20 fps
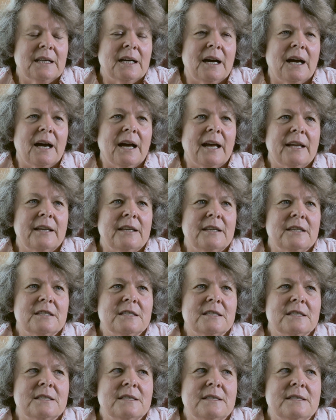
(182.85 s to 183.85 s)
I
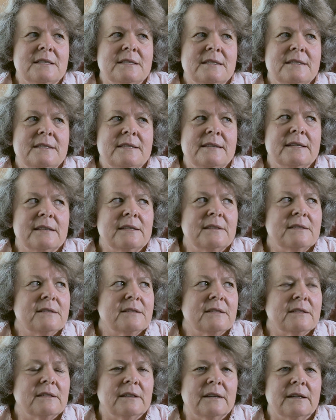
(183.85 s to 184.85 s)

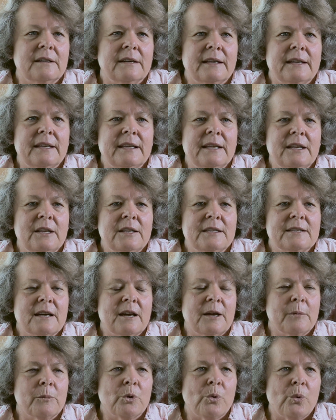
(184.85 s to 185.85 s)
didn't uh, at any
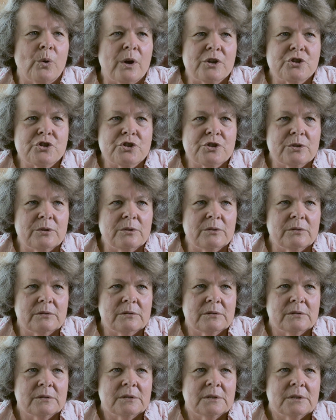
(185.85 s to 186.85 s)
time question
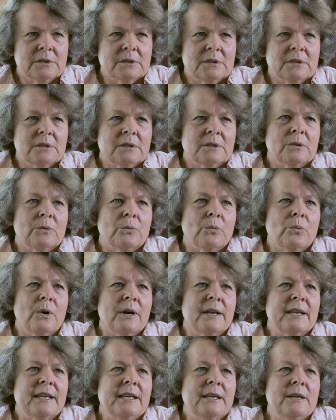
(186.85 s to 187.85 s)

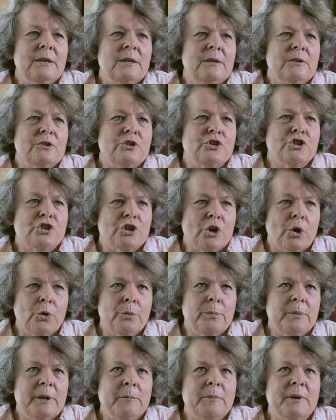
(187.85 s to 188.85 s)
what he
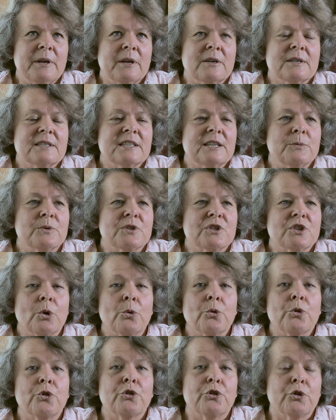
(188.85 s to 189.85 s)
showed me because he was
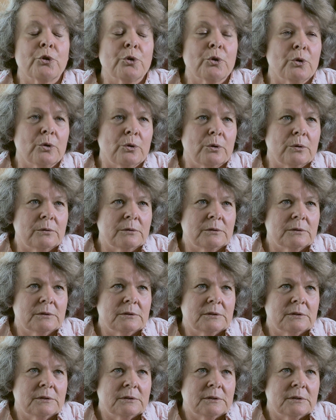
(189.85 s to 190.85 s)
so thorough,
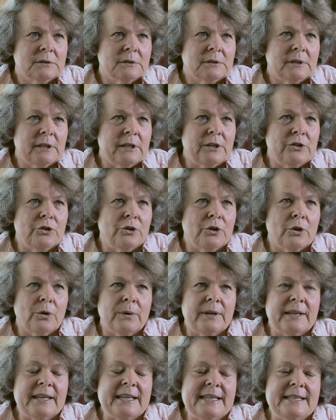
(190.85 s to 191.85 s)
and, you know,
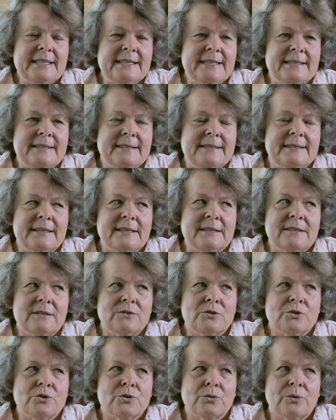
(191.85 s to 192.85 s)
and he
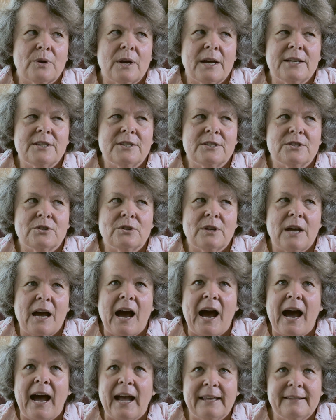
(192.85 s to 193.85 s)
didn't try to
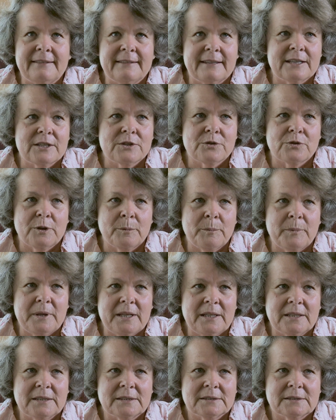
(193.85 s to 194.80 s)
hide things from me.